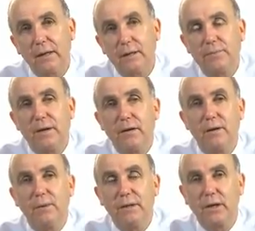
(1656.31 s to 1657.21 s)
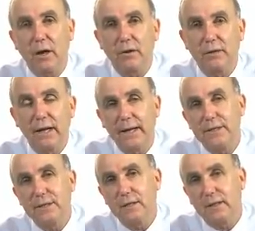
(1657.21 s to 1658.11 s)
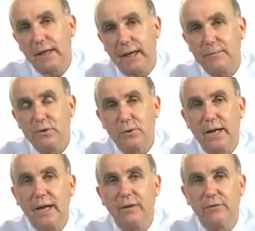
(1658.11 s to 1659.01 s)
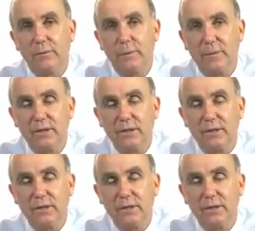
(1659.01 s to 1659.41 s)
the period when the Golden Age came to an end from the